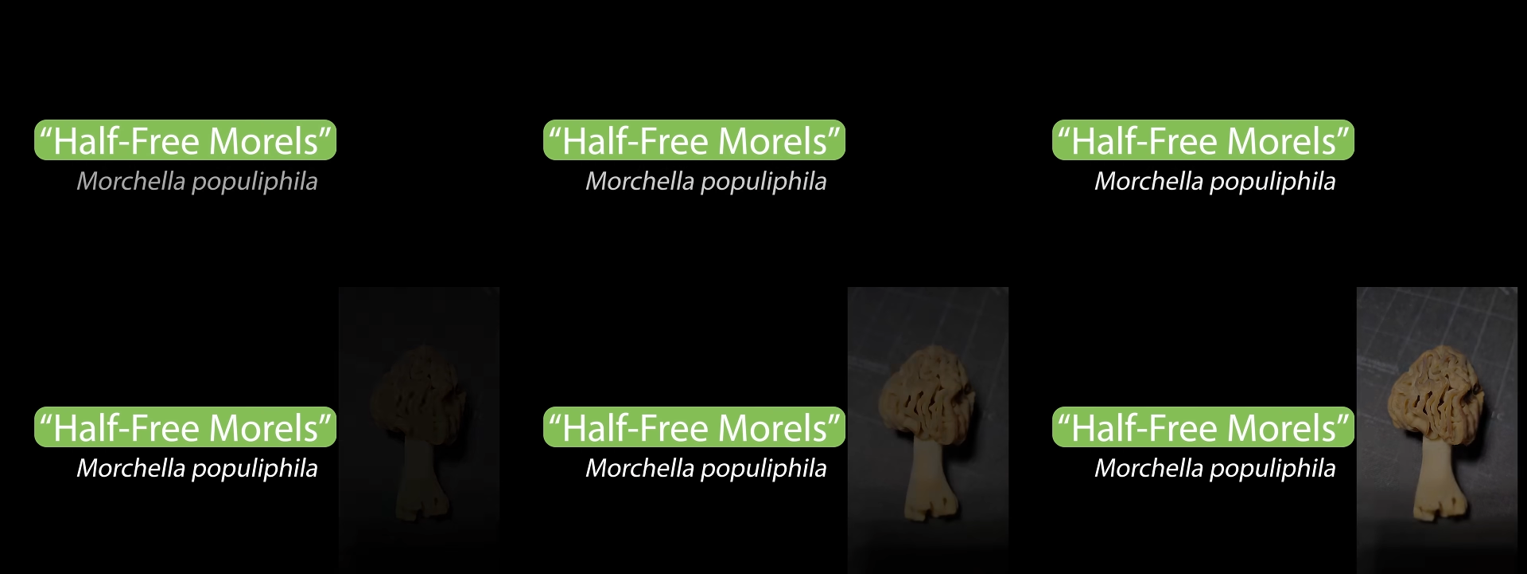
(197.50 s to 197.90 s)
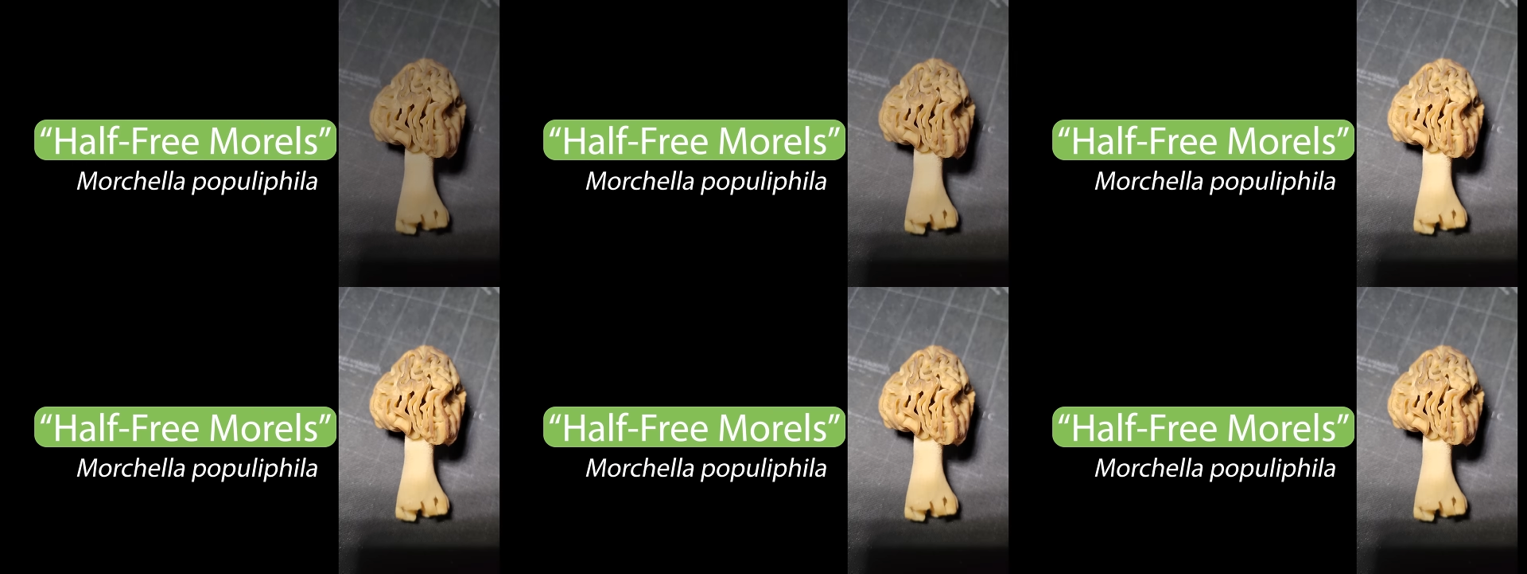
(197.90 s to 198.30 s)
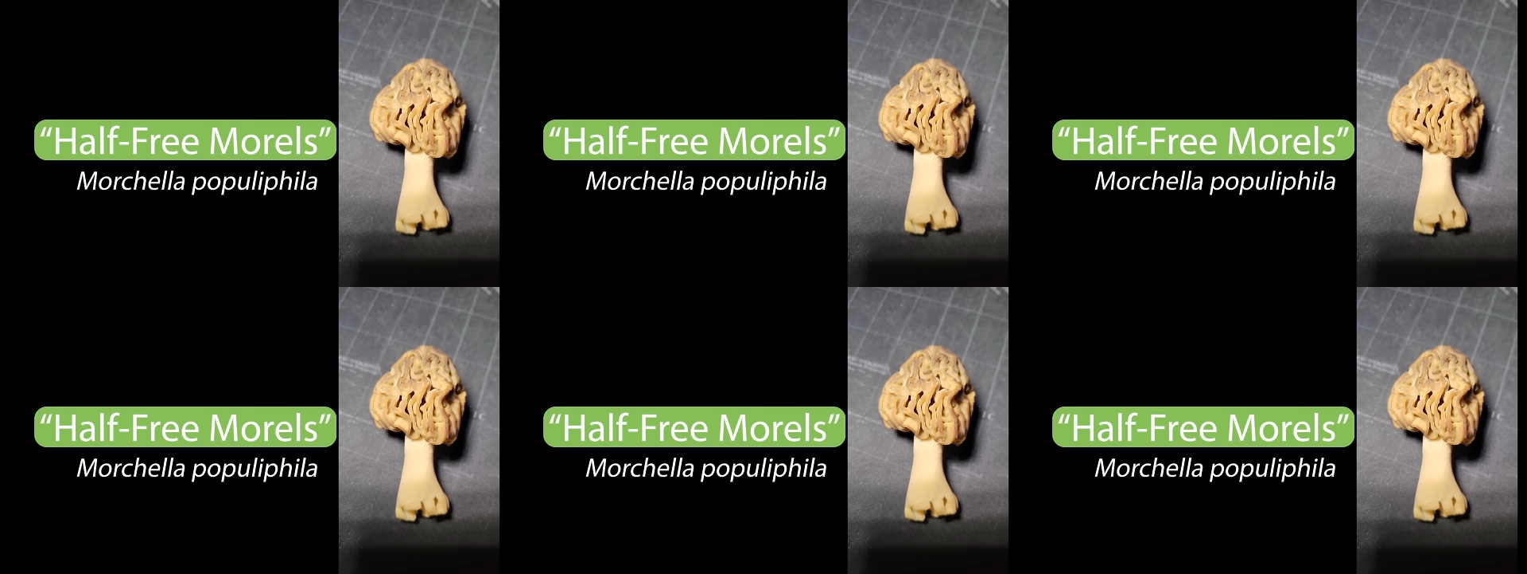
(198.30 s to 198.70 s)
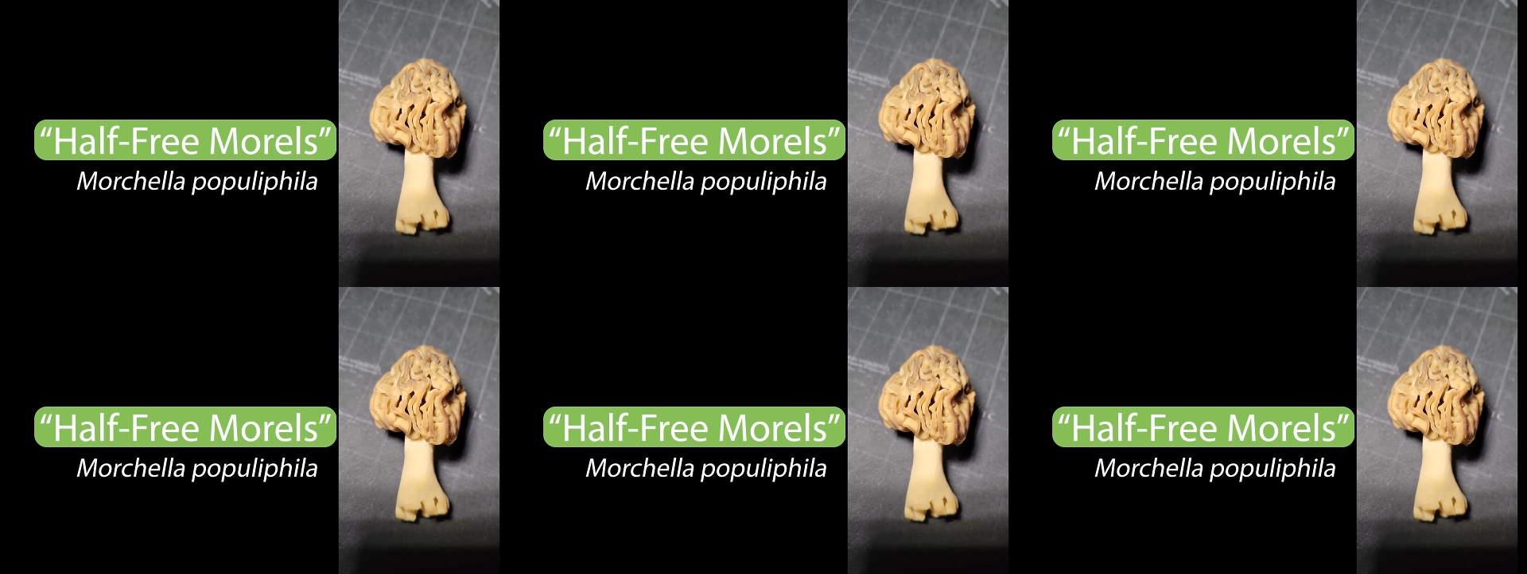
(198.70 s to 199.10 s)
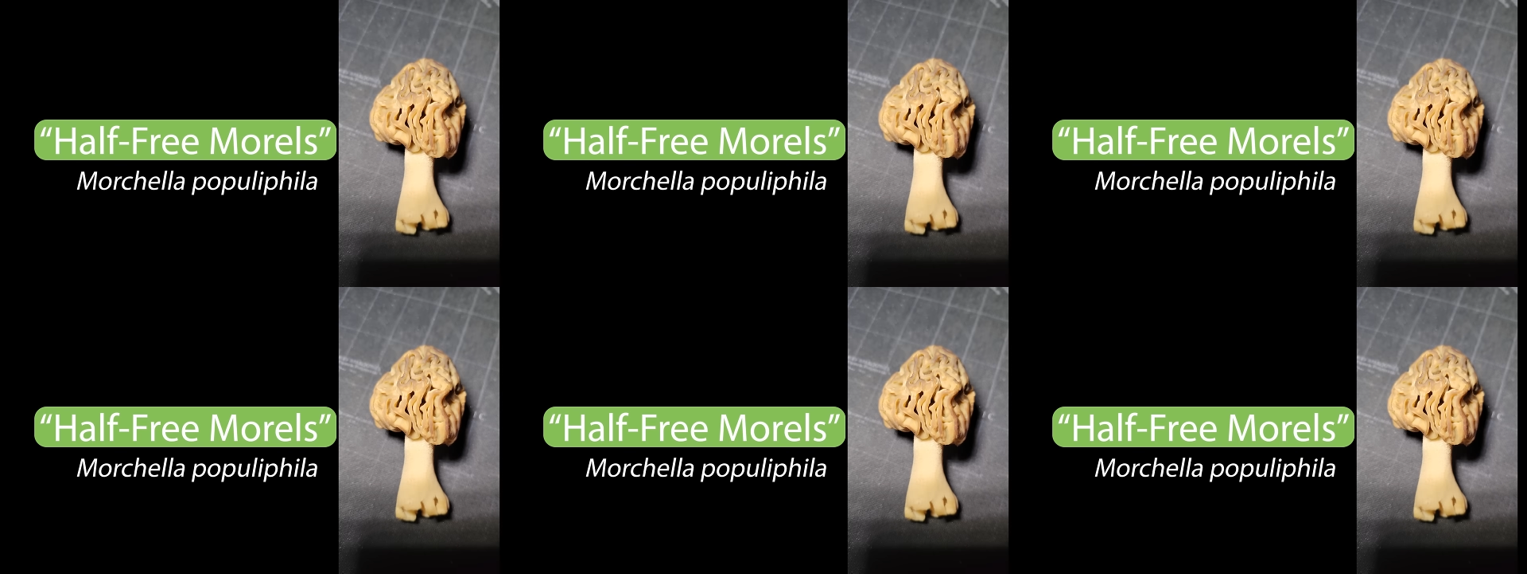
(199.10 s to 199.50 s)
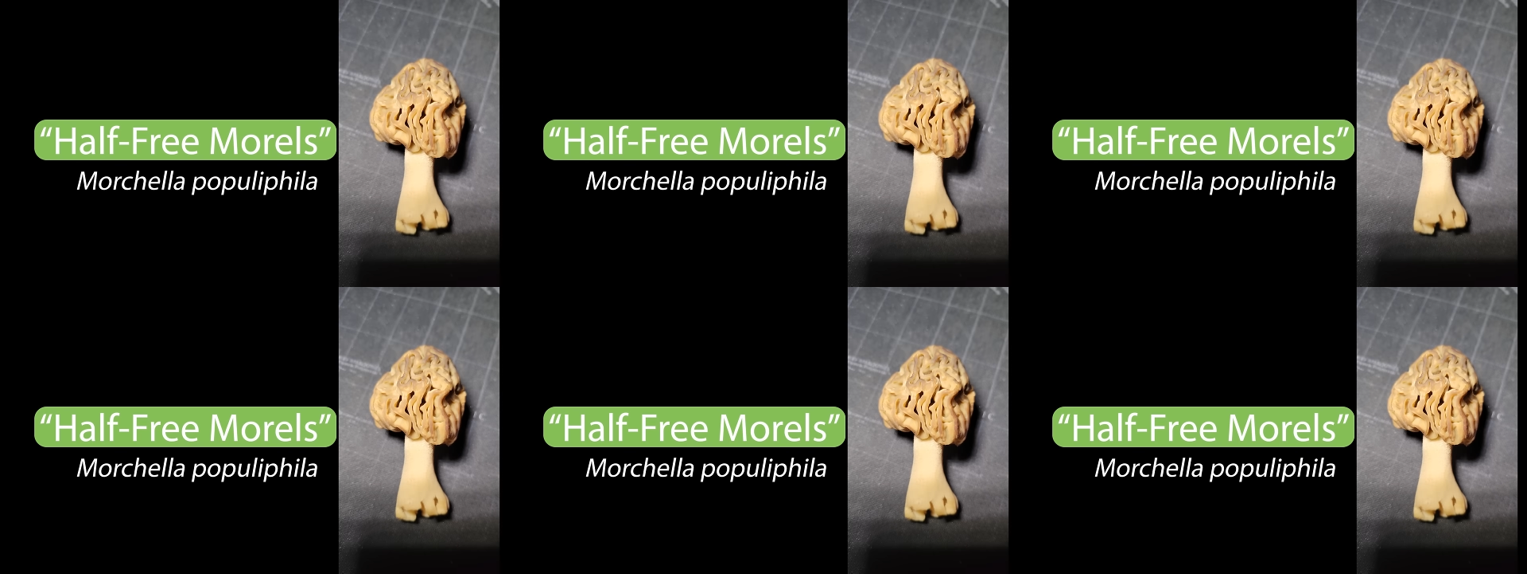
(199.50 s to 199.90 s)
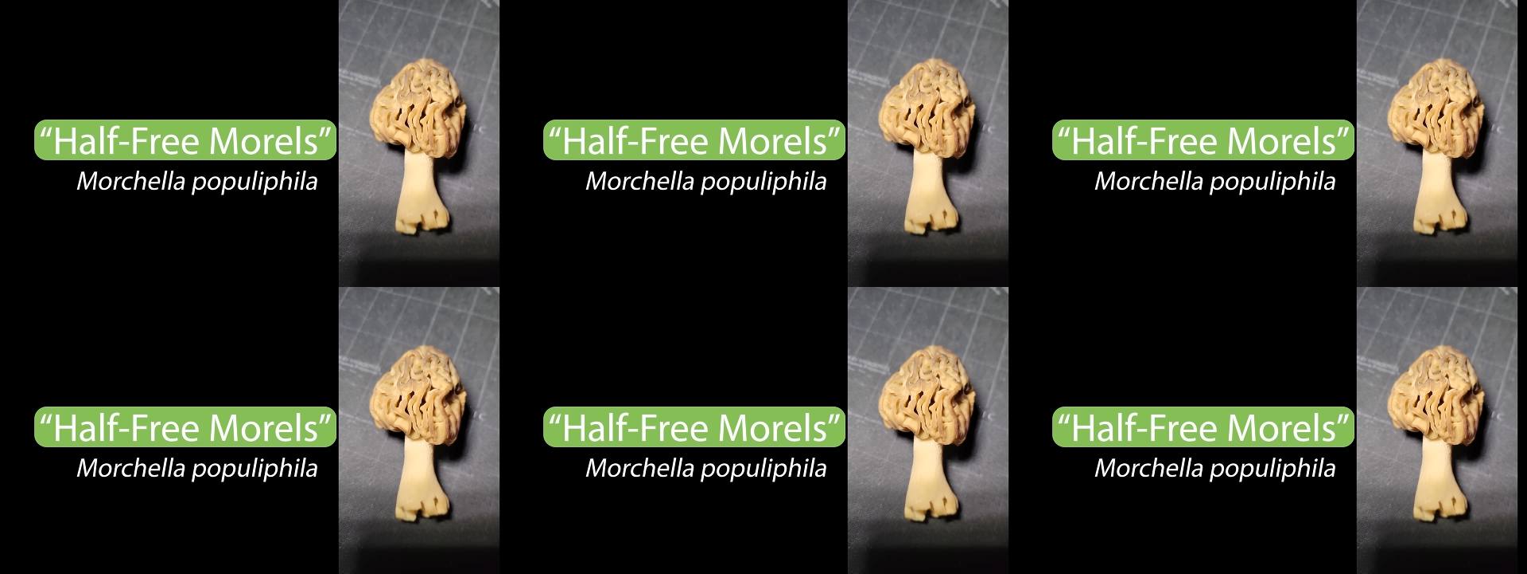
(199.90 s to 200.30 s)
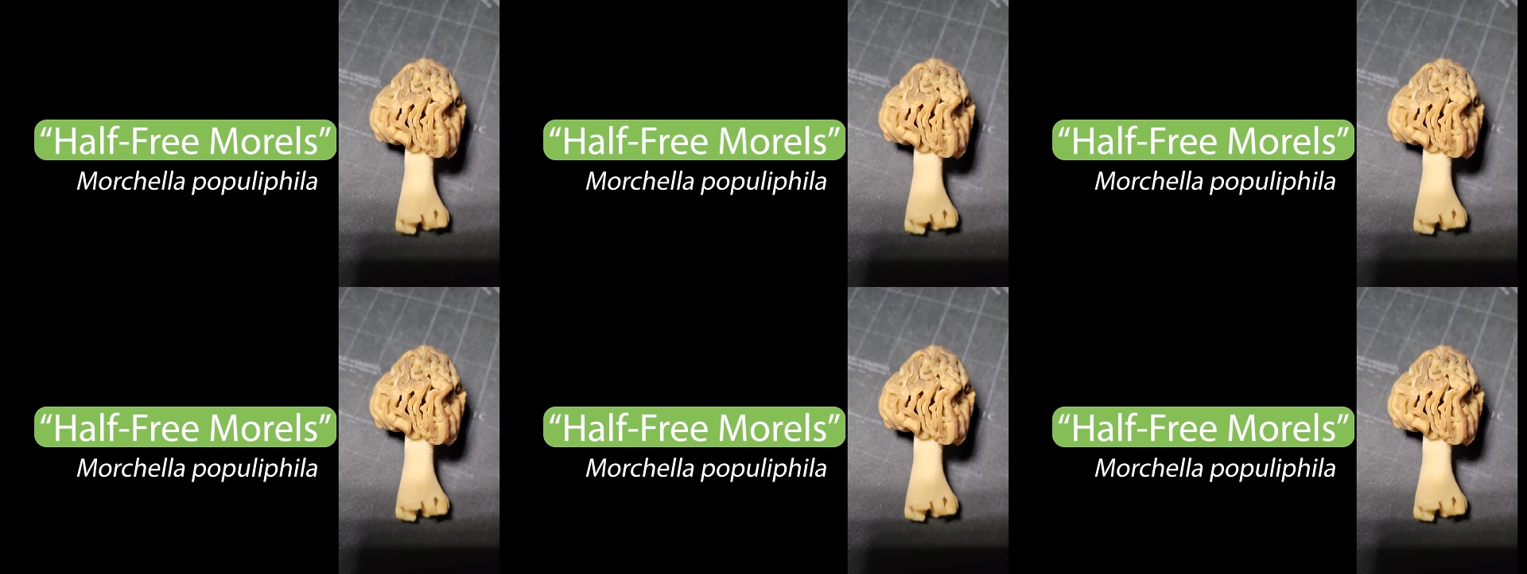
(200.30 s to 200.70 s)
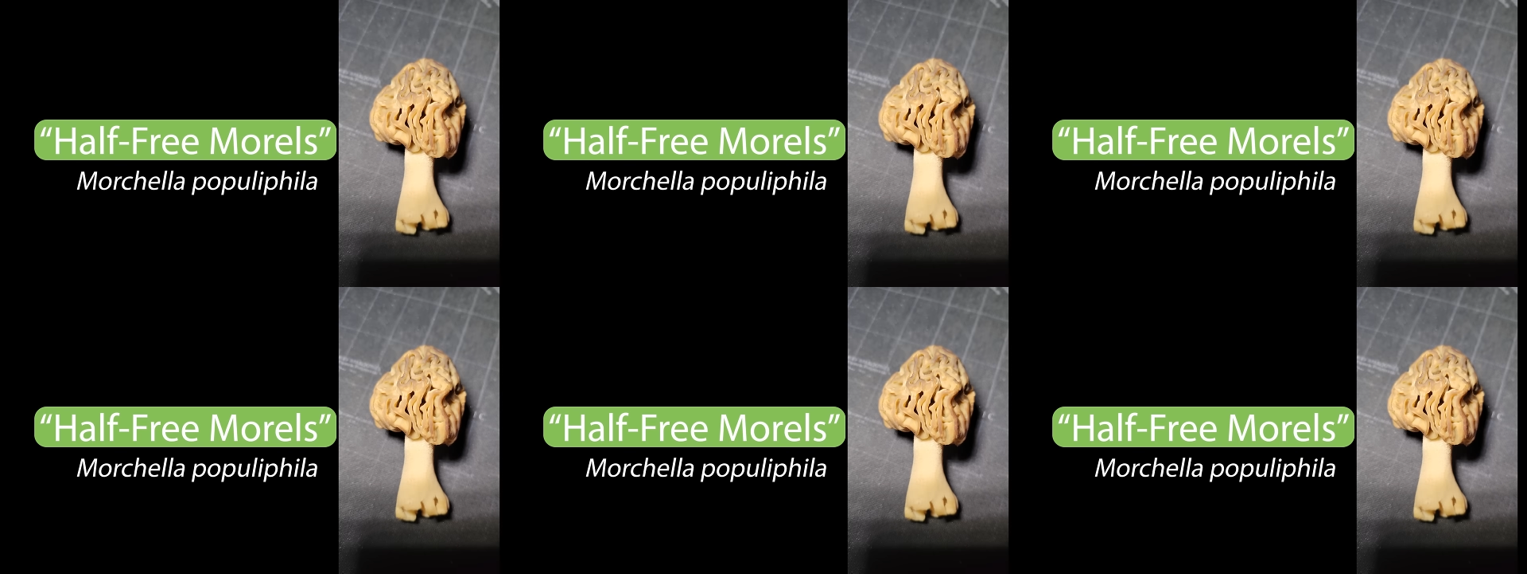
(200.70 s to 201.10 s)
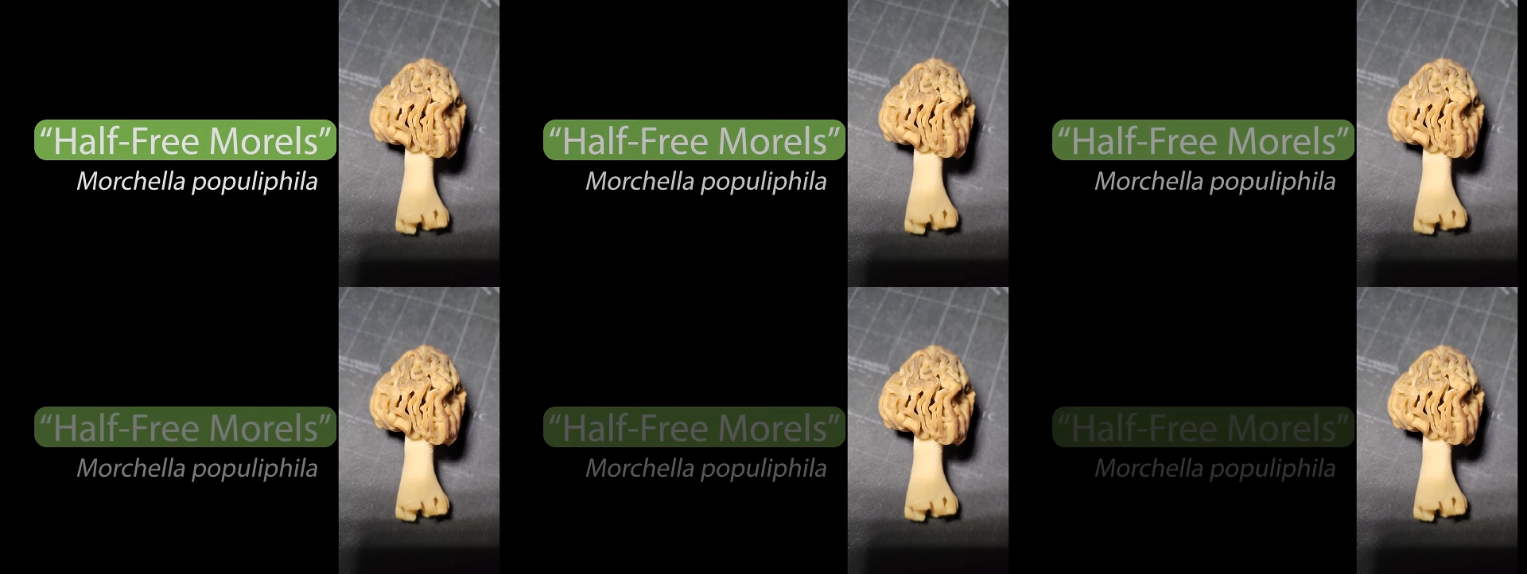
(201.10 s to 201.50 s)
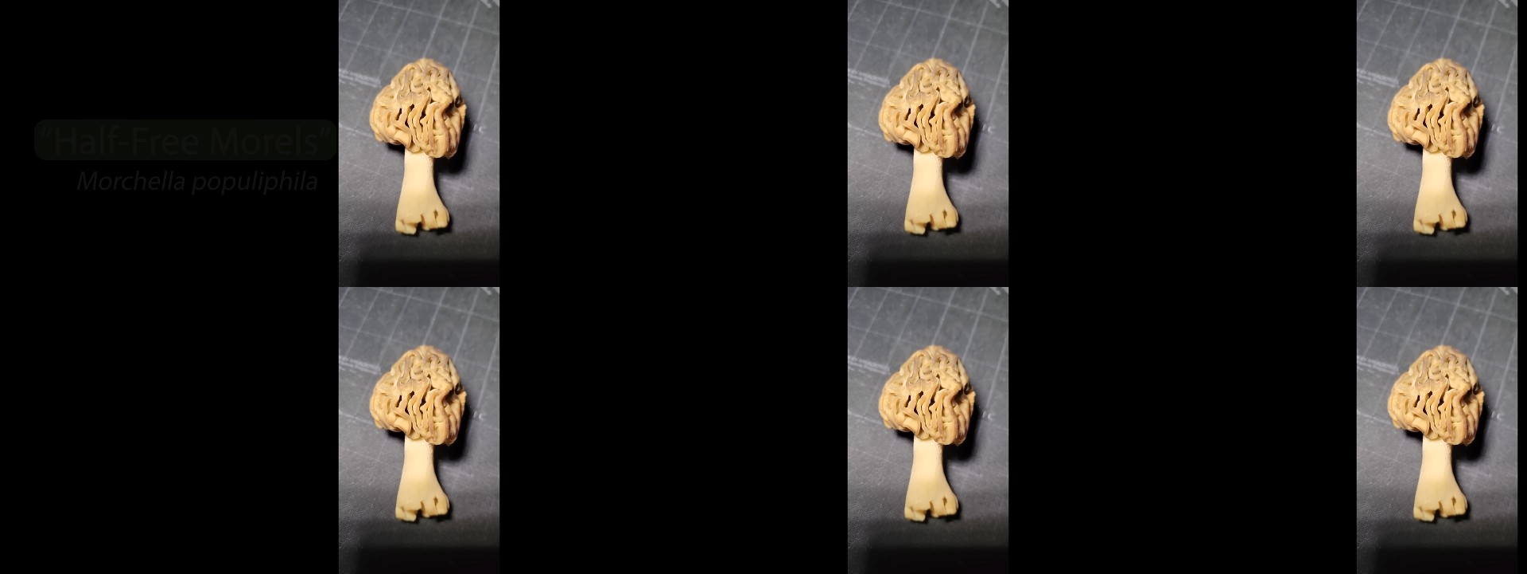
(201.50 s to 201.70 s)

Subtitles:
Nobody's mouth can be seen.